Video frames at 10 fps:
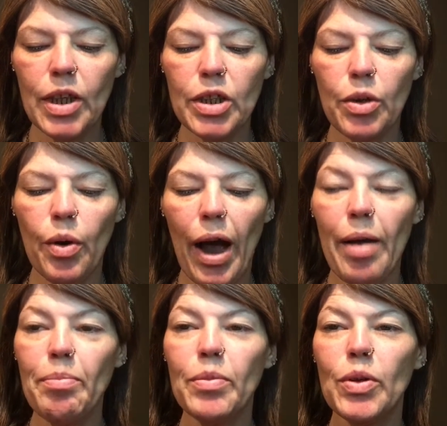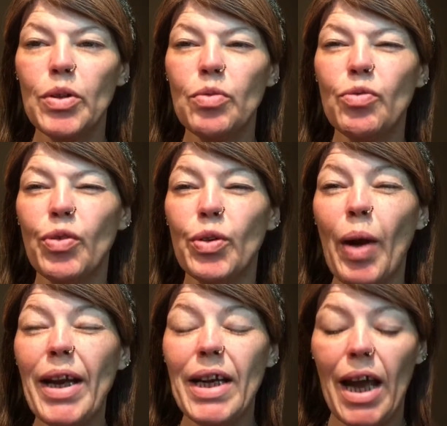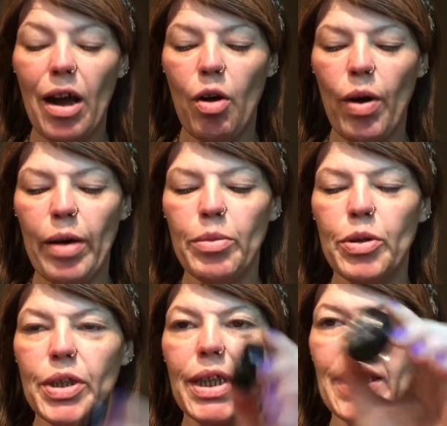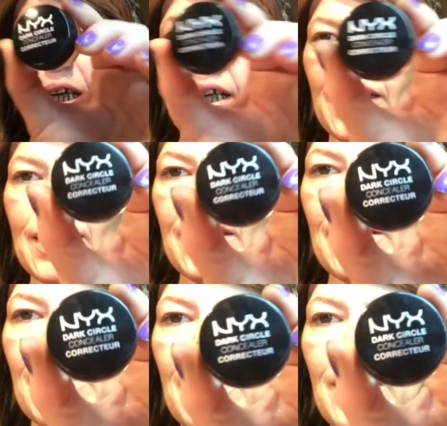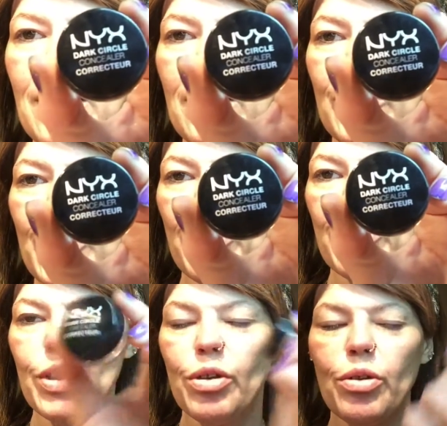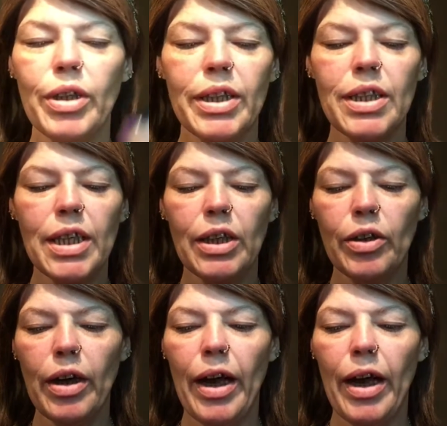So for right now, I'm using NYX Dark Circle Concealer.